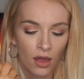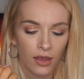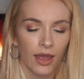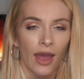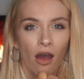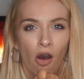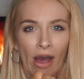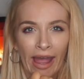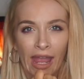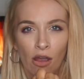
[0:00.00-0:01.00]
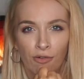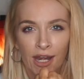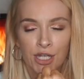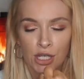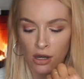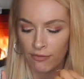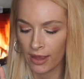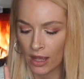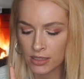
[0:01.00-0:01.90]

Yeah, I really do love that.